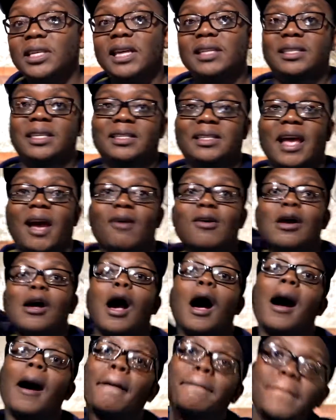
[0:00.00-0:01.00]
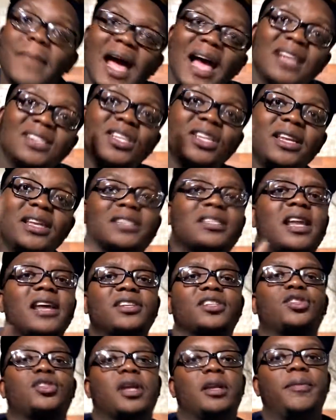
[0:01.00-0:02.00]
tested this out. Imagine this,
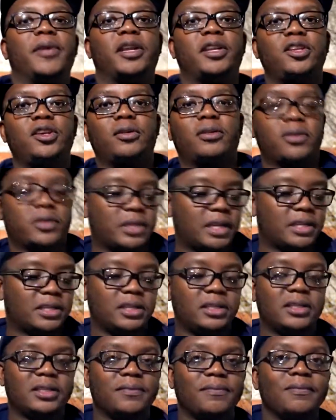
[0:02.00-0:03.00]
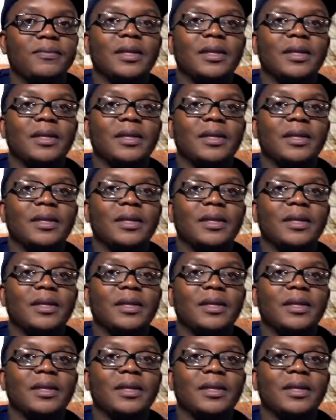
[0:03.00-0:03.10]
ladies and gentlemen of the YouTube citizens.